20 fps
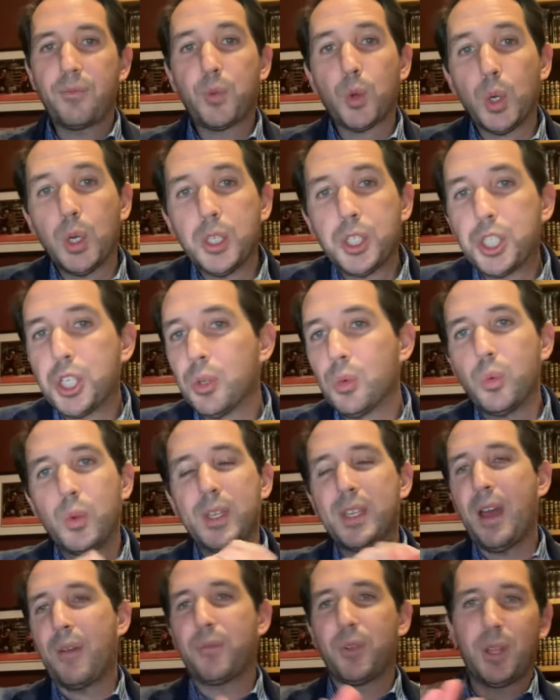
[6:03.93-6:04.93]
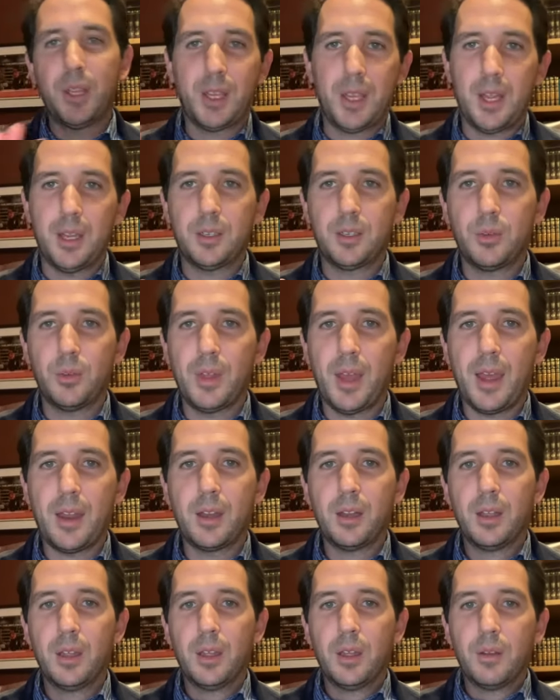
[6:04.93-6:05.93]
For a Jew, we definitely can't do that.
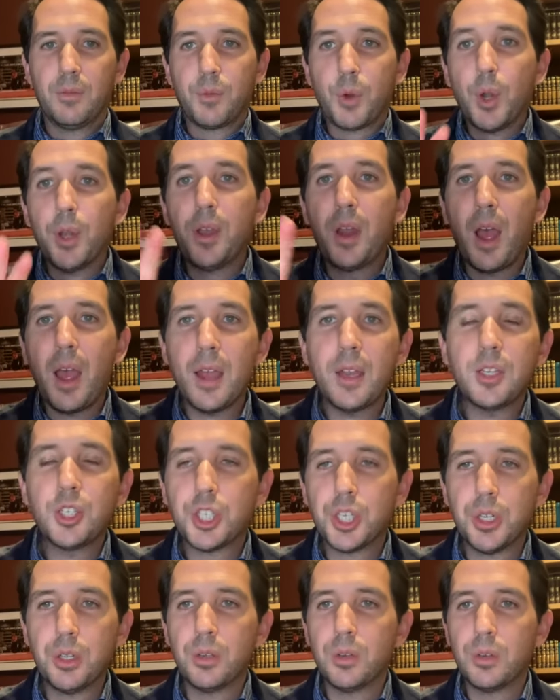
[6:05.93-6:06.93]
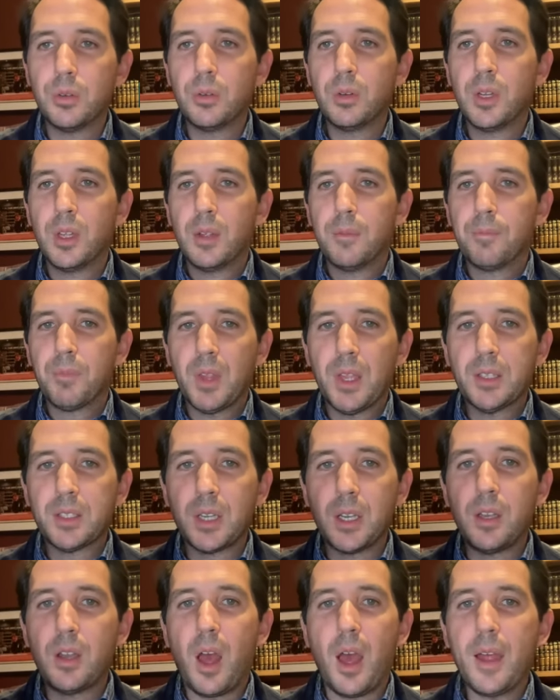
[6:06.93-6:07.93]
For a non-Jew, is a
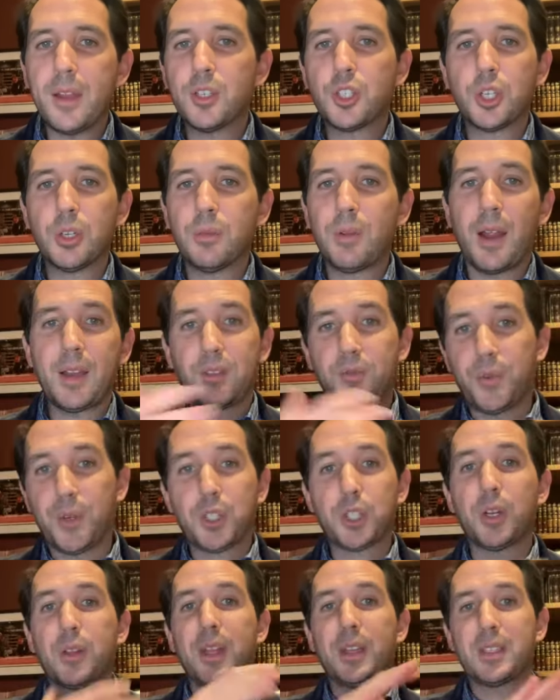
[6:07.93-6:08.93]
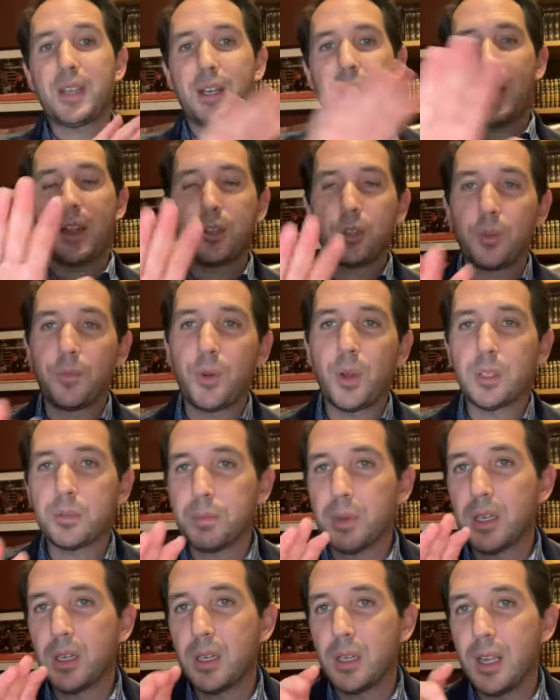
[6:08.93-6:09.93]
non-Jew, right? For sure, that's idolatry for us.
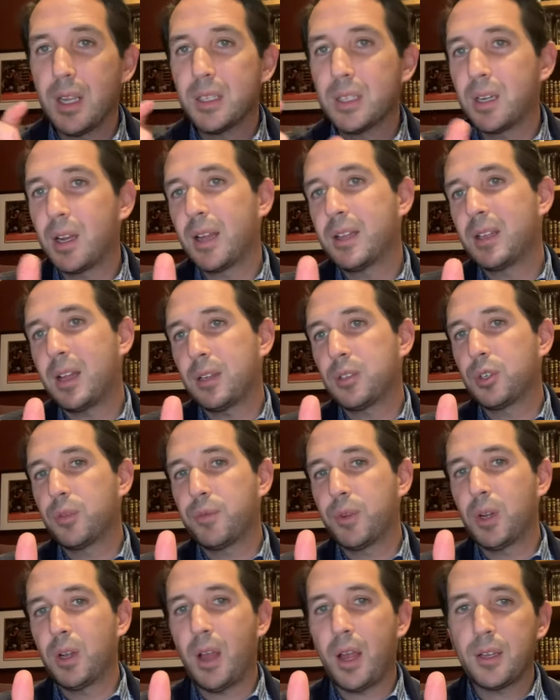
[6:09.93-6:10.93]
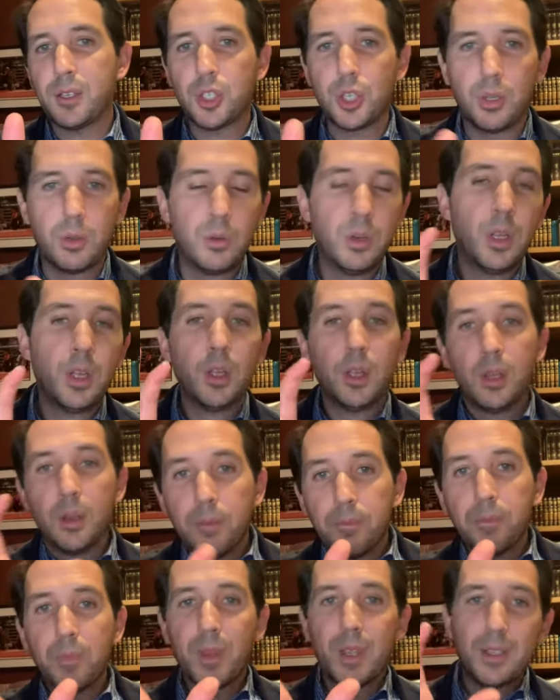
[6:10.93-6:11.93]
But is it idolatry for a non-Jew?
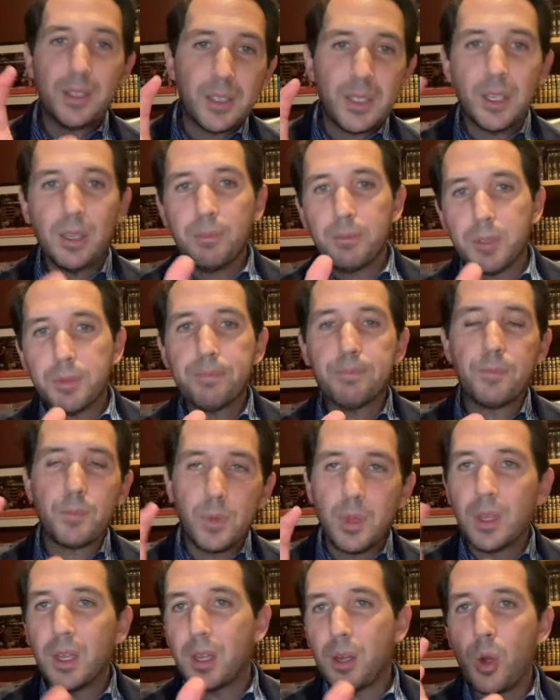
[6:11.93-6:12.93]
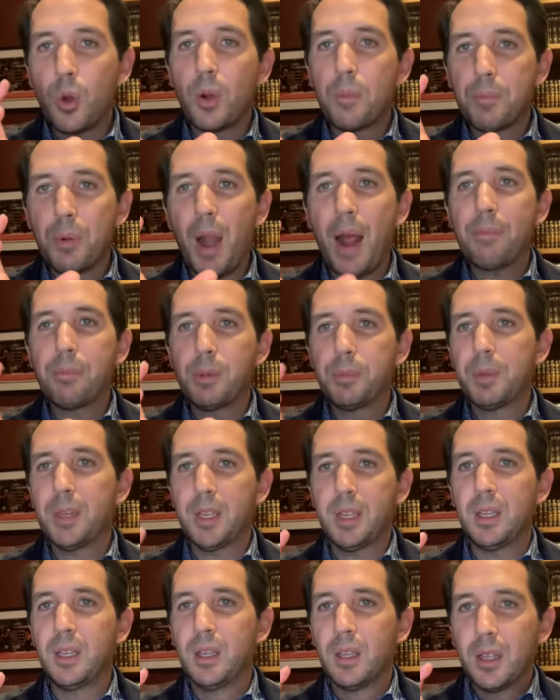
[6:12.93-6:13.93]
It seems, lechora,
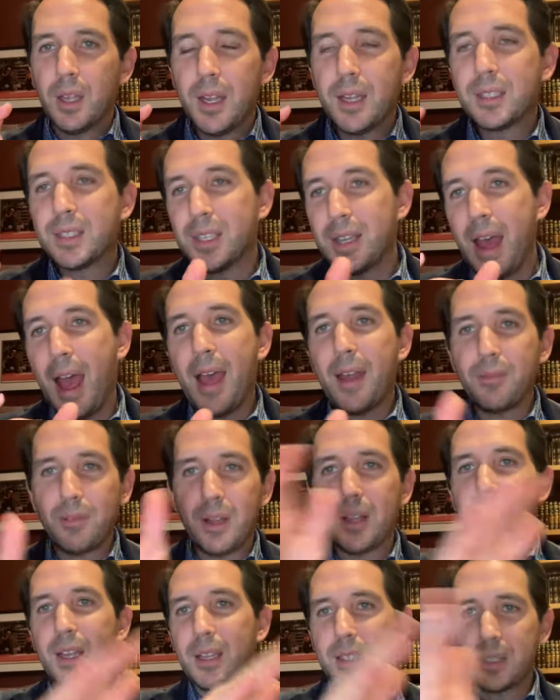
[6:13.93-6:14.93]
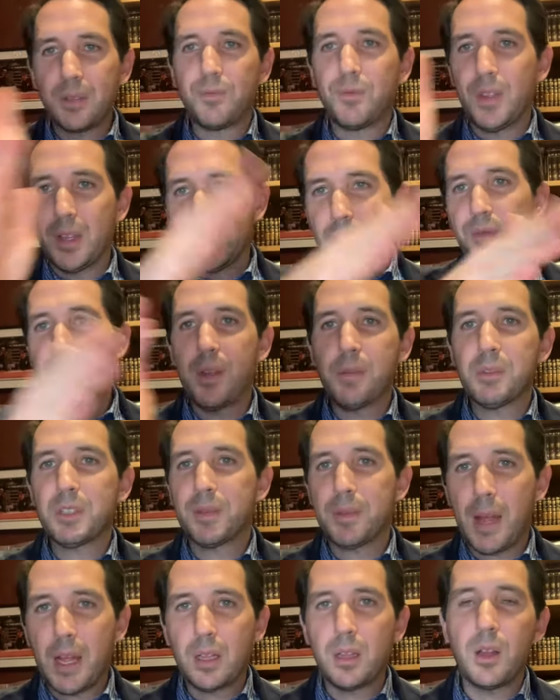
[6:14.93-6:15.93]
probably it's not, right? It's a famous
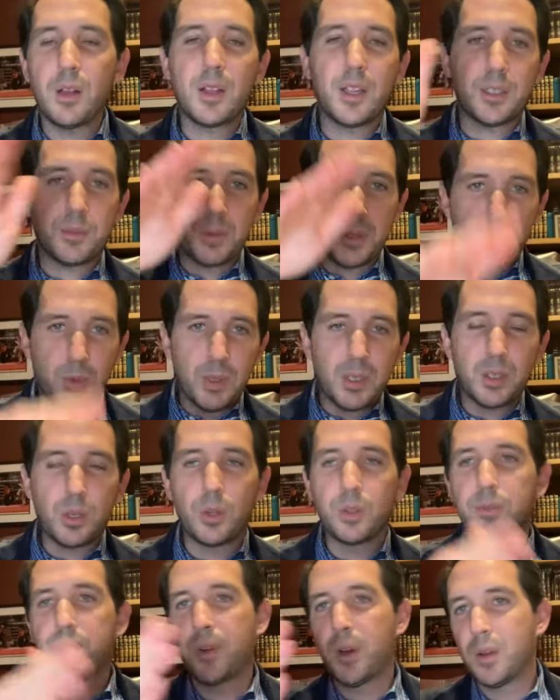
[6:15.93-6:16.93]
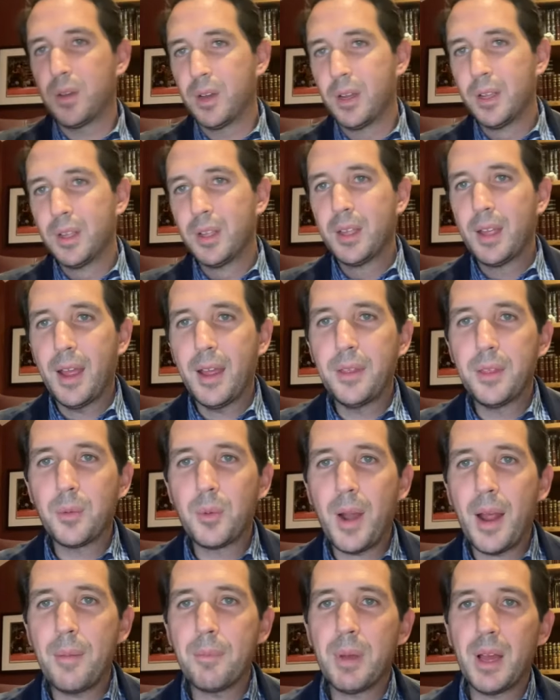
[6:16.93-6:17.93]
machlokas between Tosfot and the
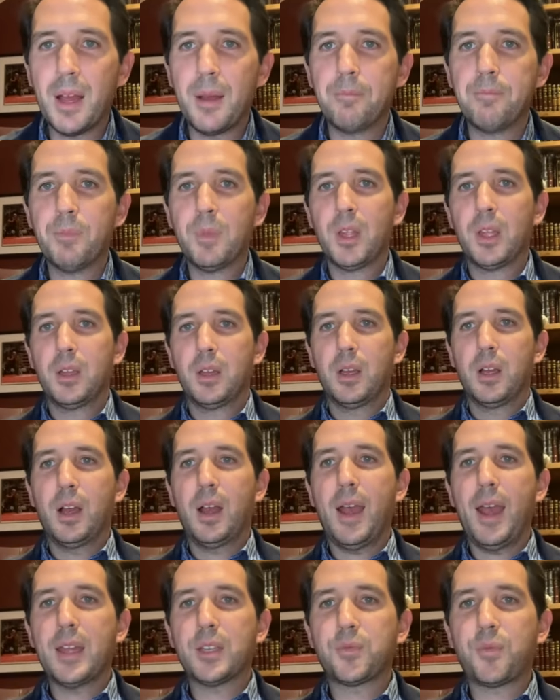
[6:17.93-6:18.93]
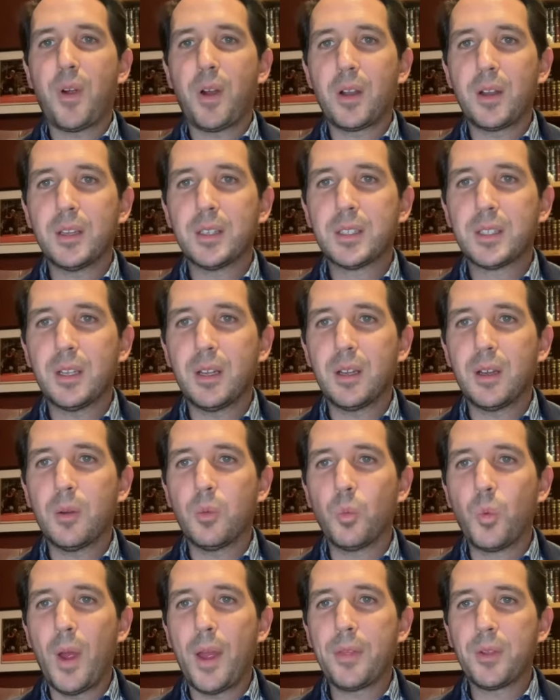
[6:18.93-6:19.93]
Rambam as far as
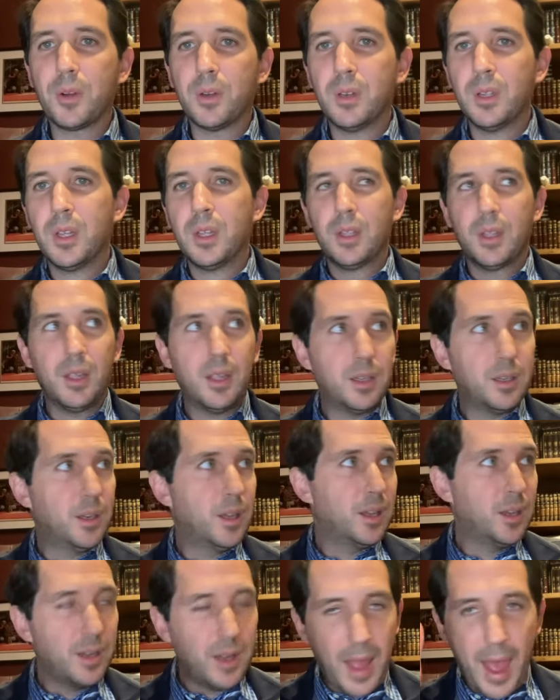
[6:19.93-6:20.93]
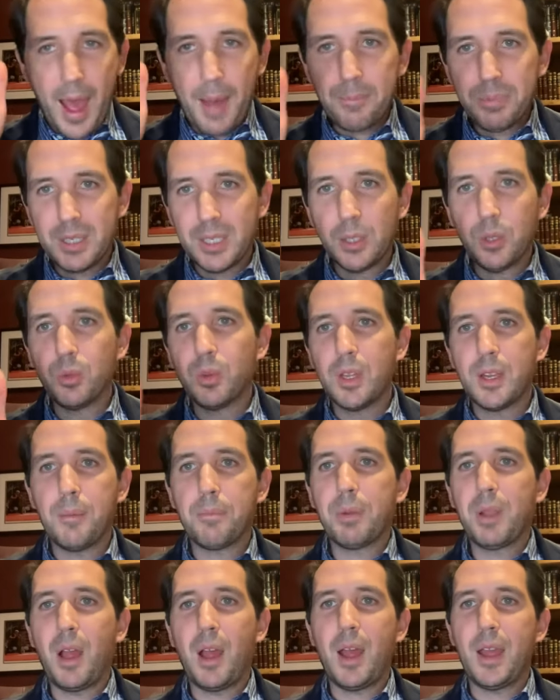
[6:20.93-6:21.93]
whether it absolutely
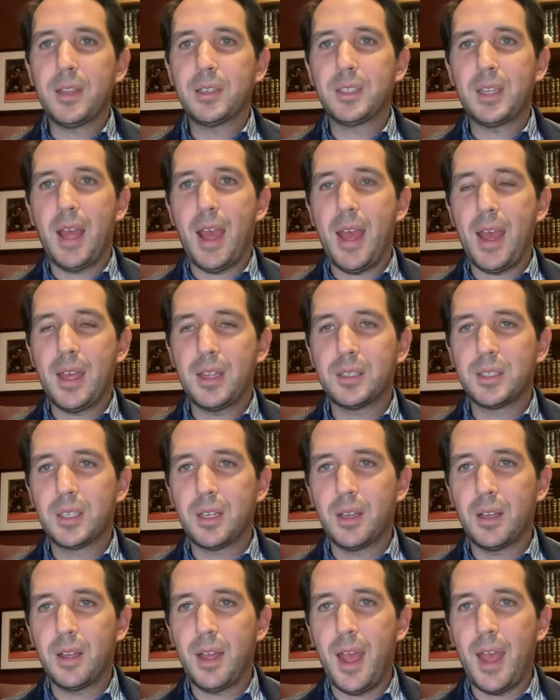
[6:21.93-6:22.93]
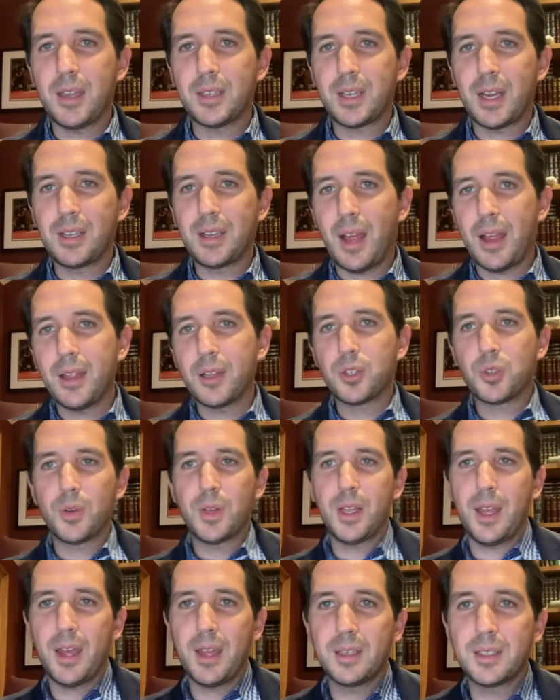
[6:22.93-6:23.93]
applies as
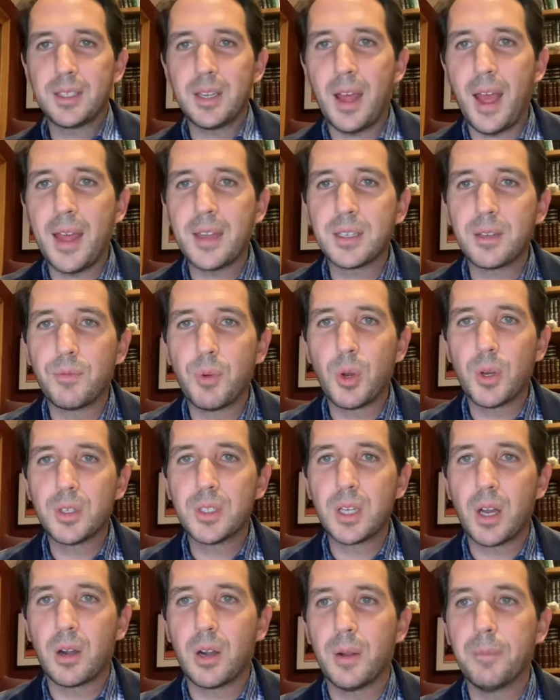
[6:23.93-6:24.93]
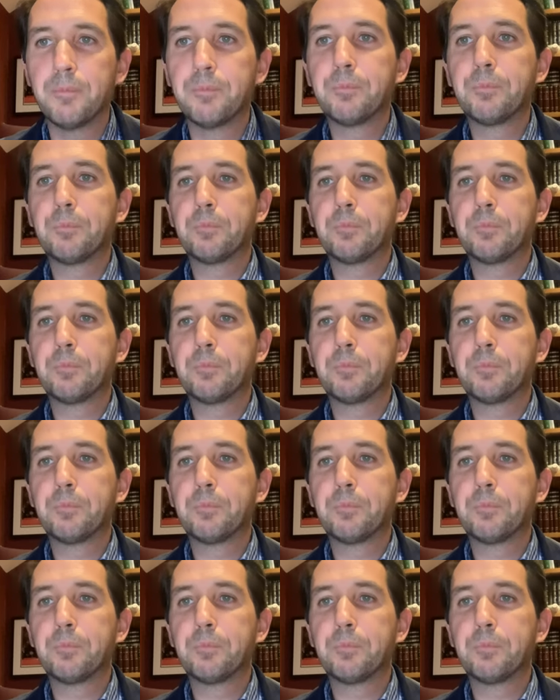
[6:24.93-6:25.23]
idolatry, as avodah zarah.